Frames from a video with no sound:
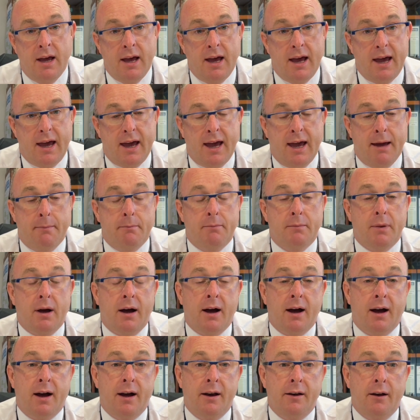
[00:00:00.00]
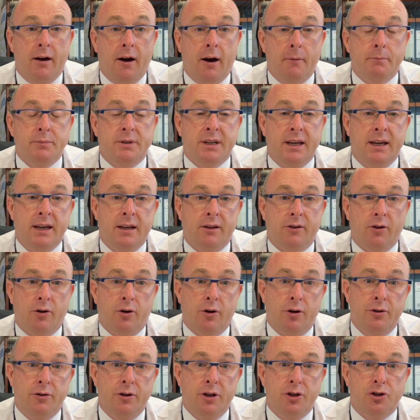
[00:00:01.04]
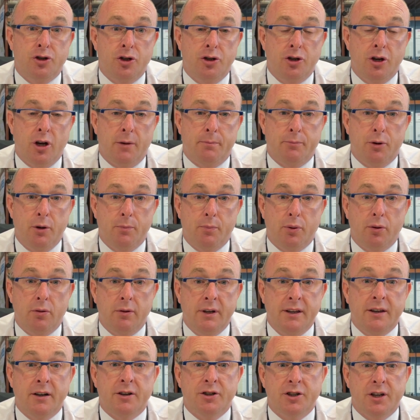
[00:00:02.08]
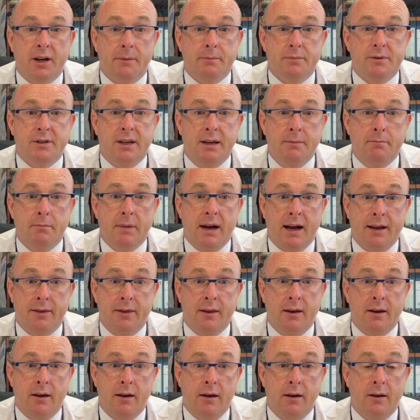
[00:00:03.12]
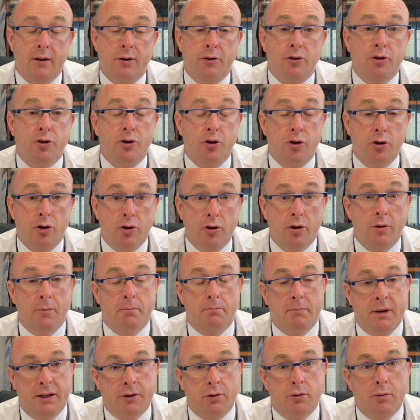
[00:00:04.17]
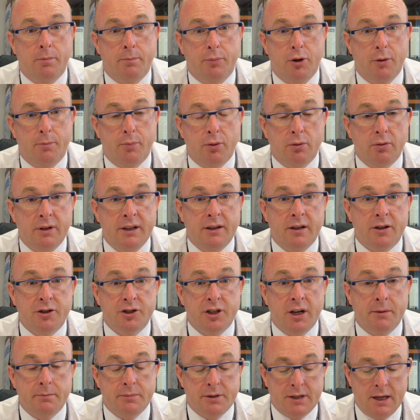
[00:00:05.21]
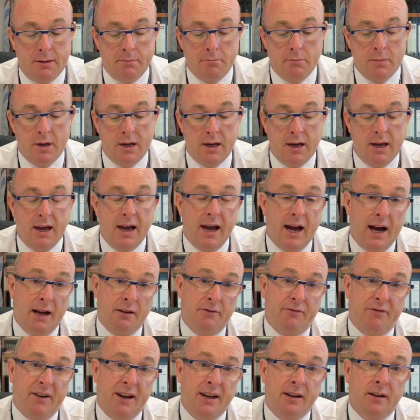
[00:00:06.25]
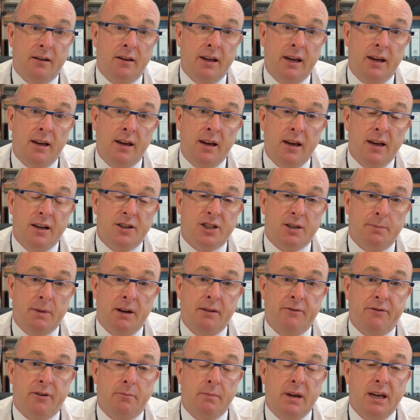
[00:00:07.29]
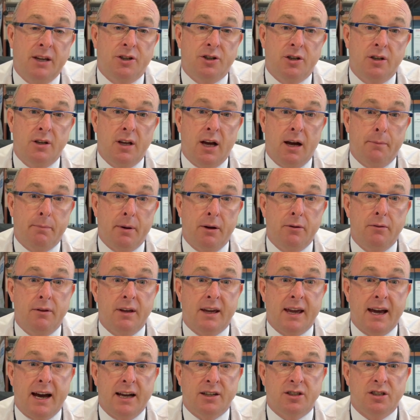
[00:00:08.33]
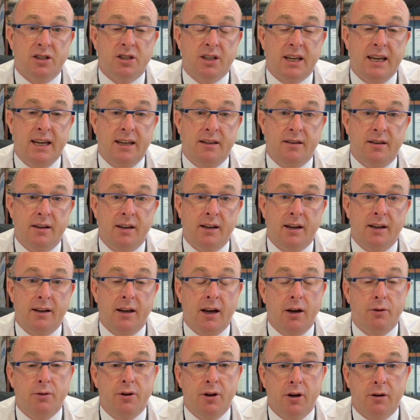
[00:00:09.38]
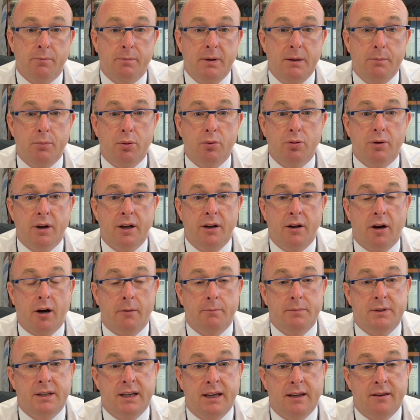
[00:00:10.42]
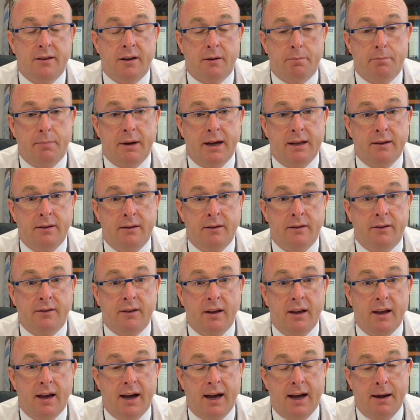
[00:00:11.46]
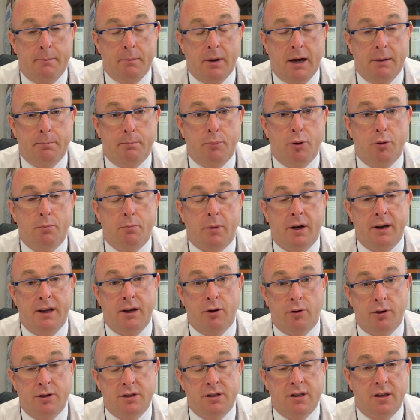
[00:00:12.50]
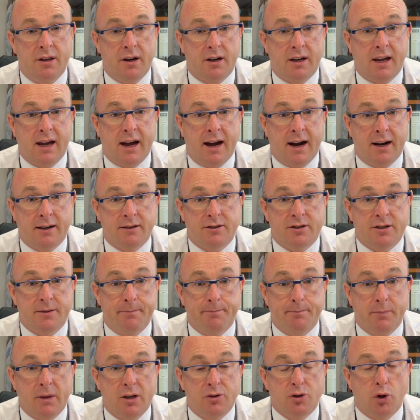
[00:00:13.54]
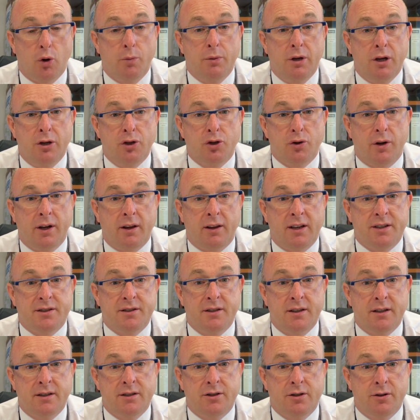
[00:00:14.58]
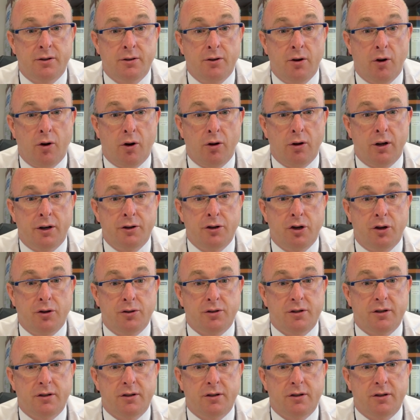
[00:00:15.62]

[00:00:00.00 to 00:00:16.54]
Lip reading: an update on the junior pupil leadership team and the new middle pupil leadership team, and finally some information about the cashless catering and how young people can update their PINs and put money onto their cards. So I hope you enjoy listening to all our news.